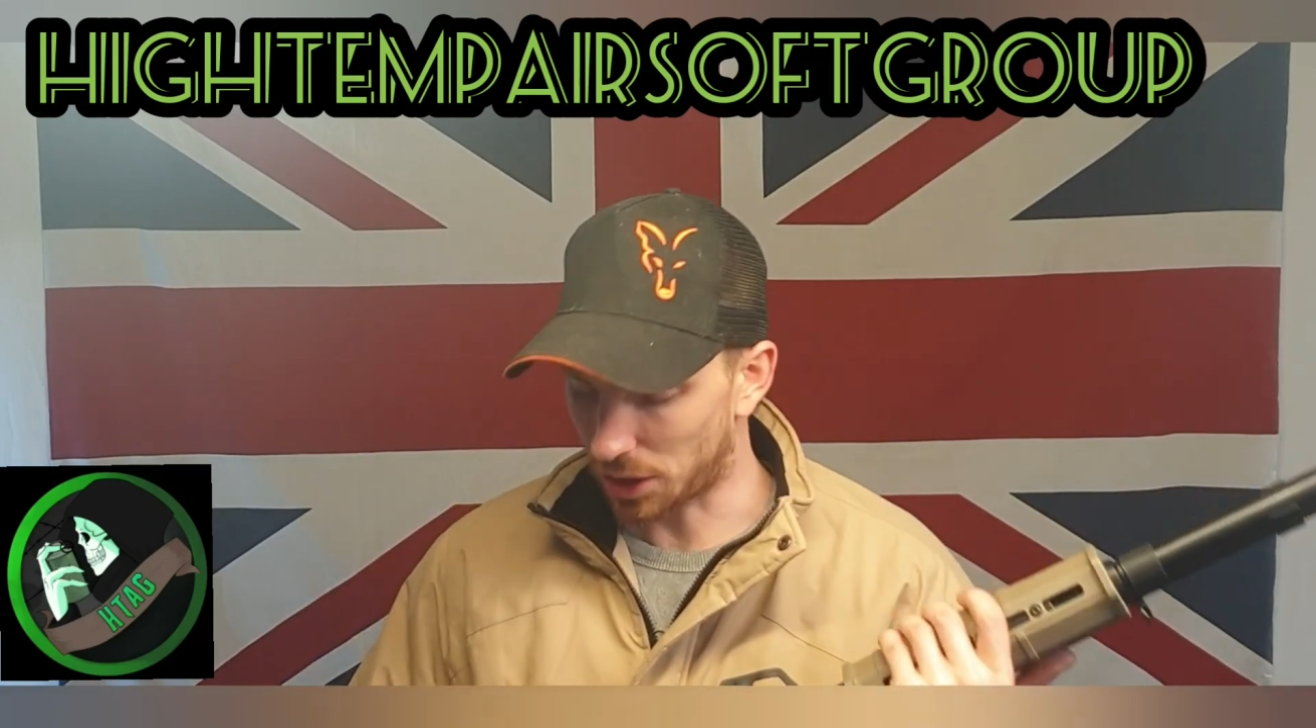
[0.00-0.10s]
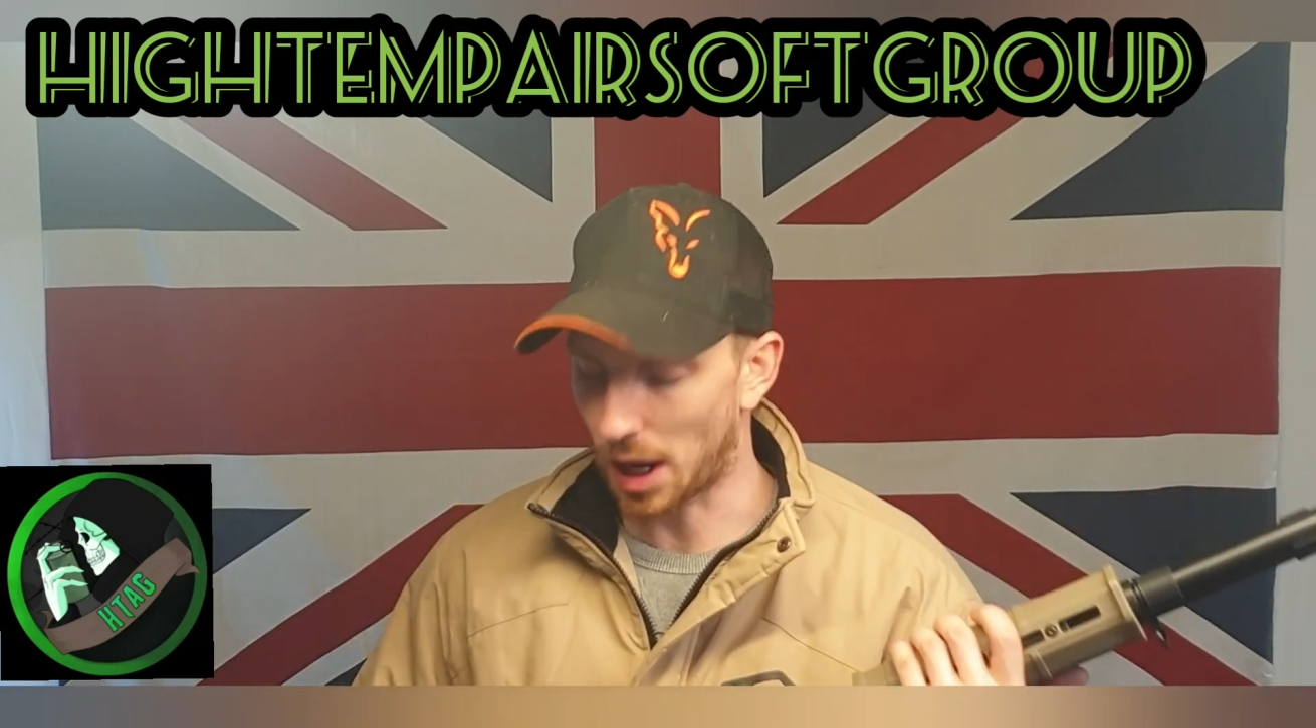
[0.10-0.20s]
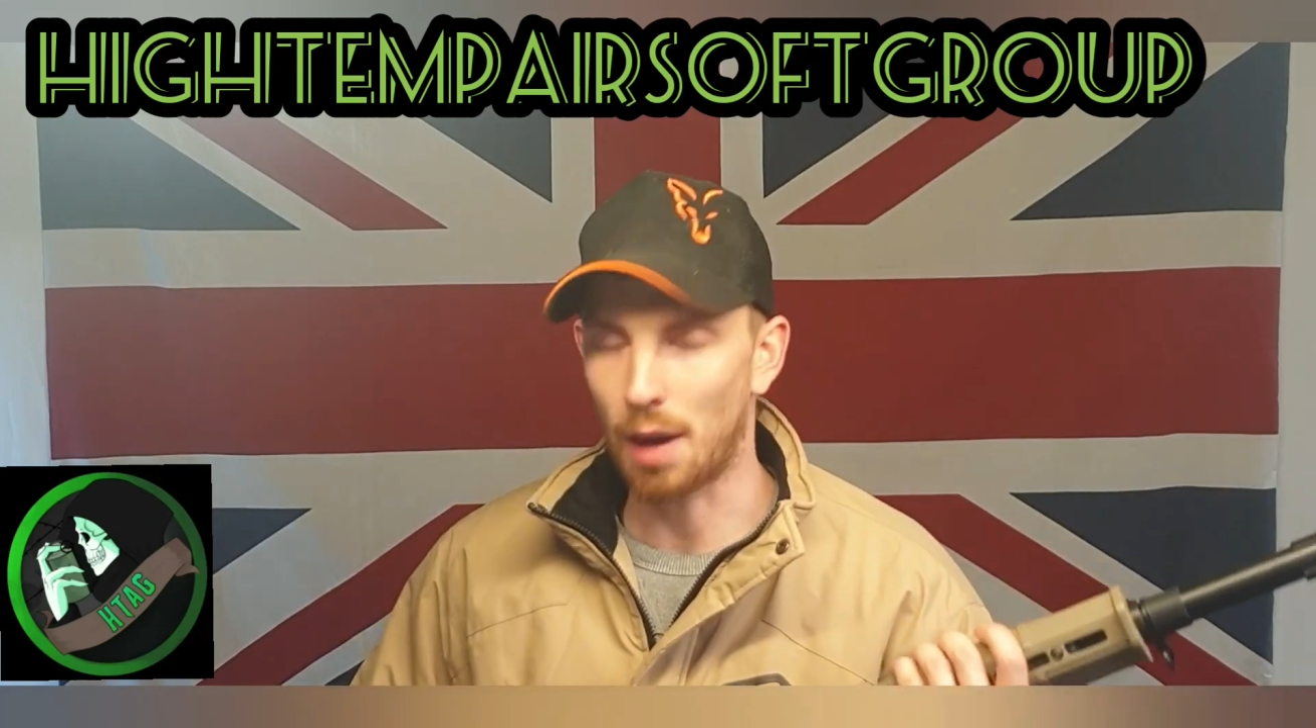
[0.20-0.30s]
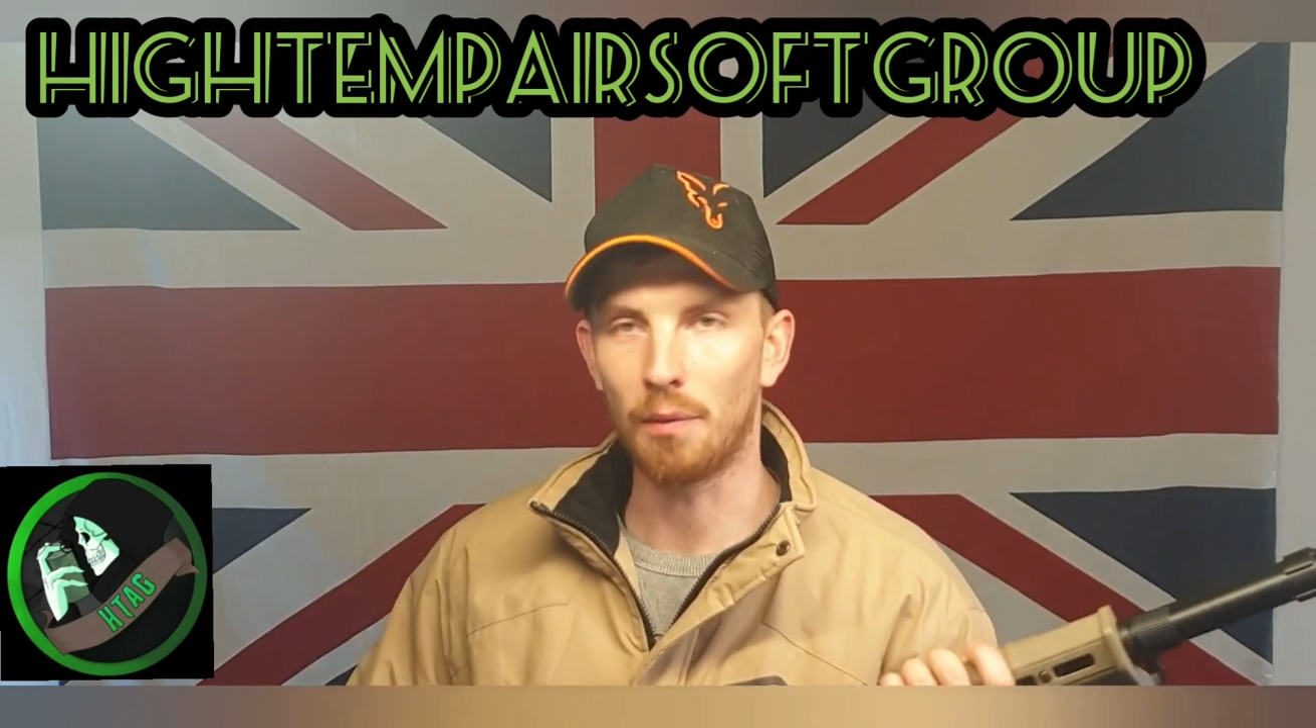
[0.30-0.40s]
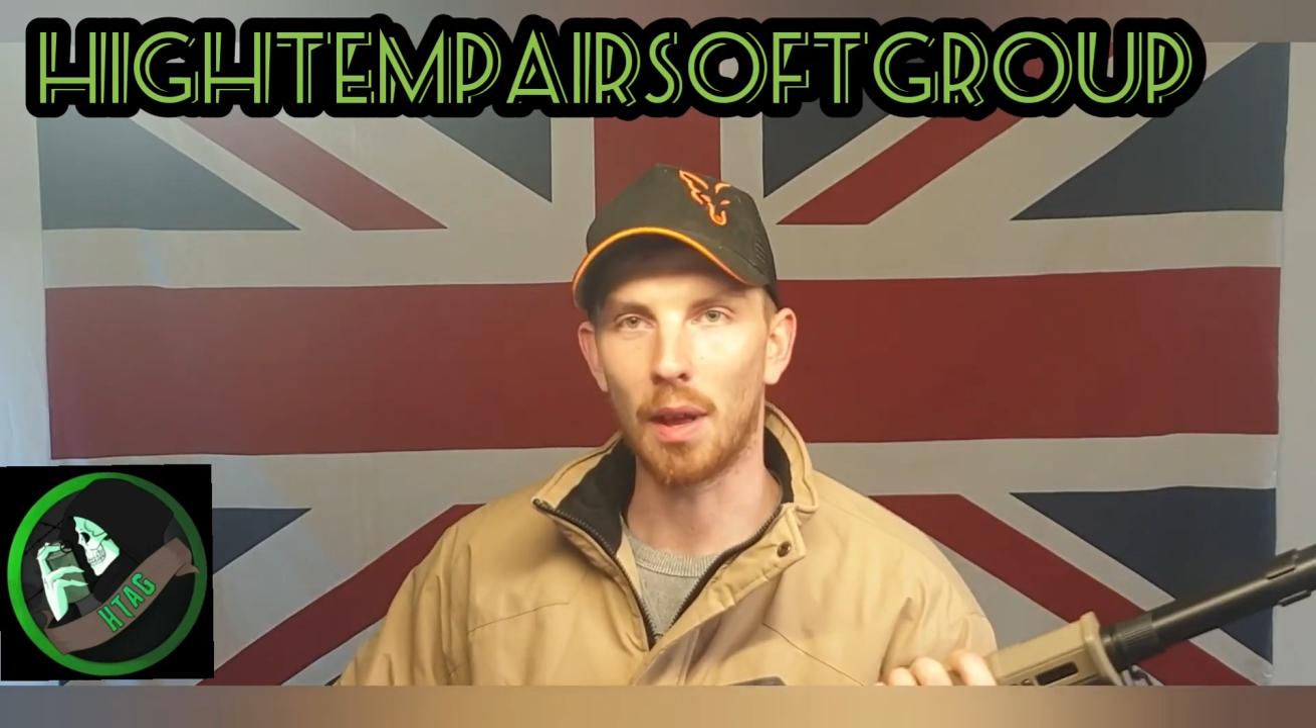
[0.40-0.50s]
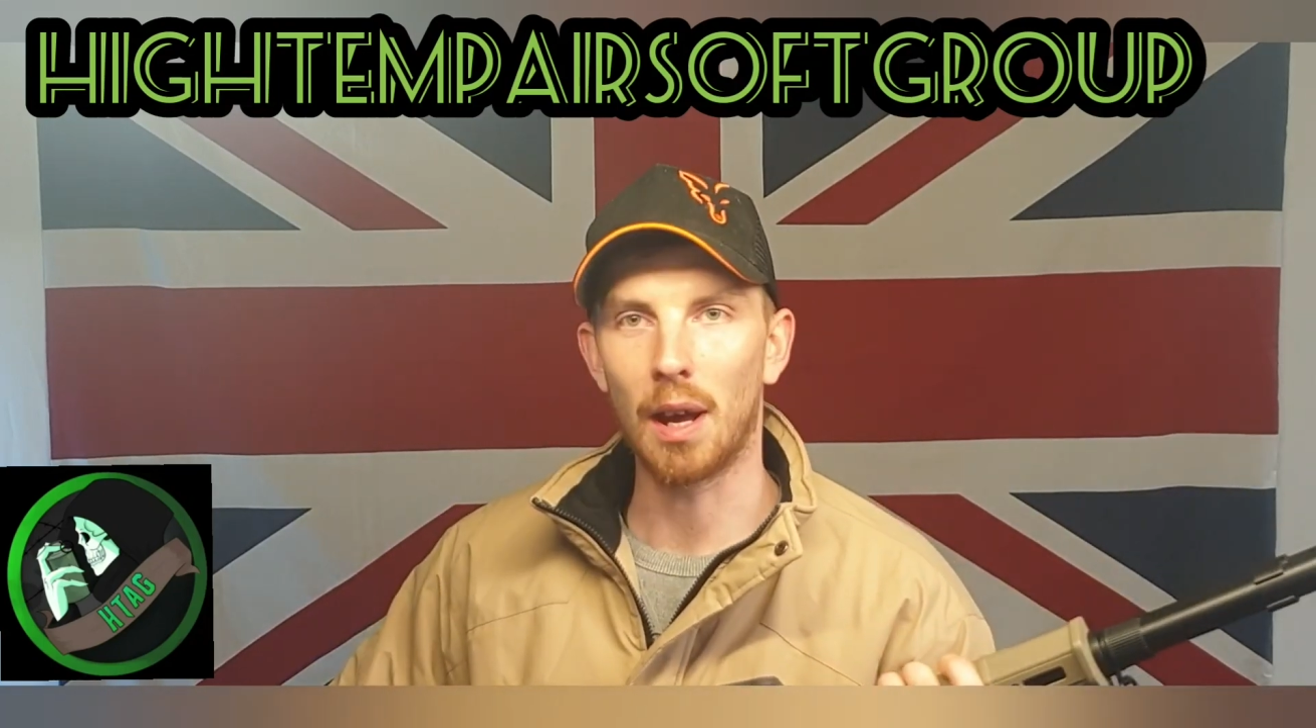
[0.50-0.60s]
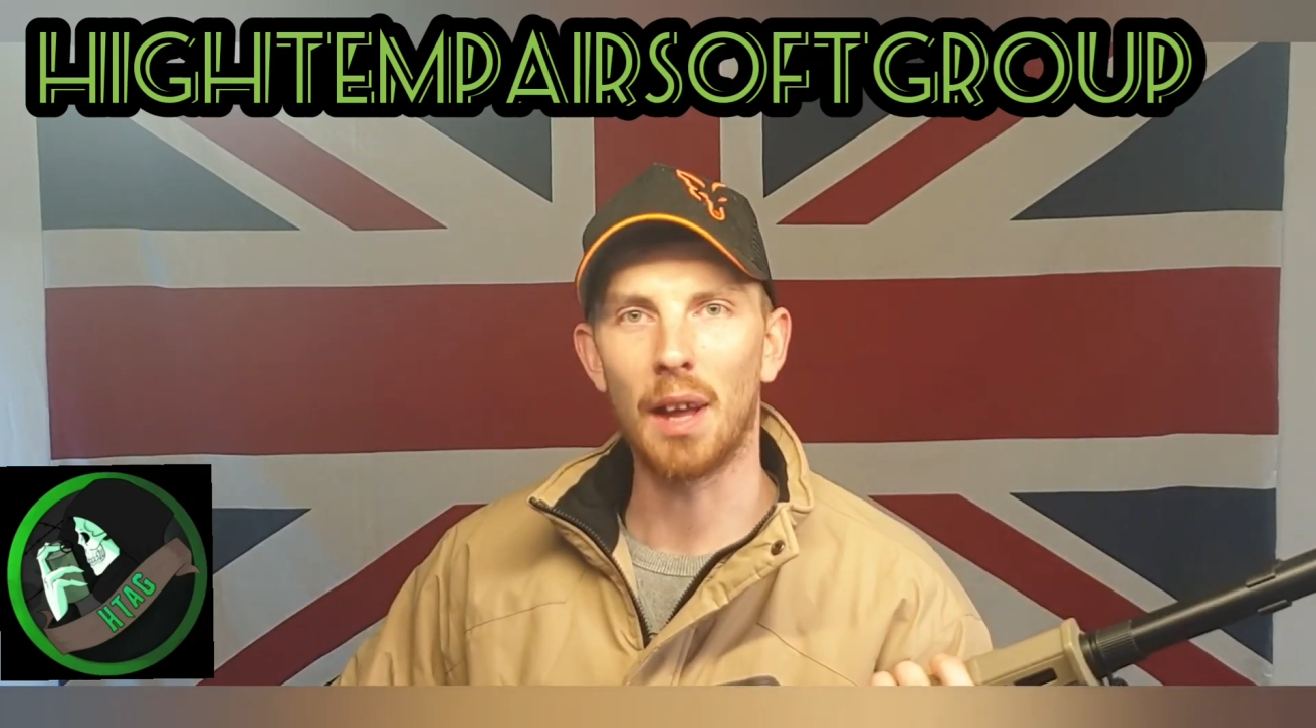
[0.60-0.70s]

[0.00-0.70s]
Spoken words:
to have that,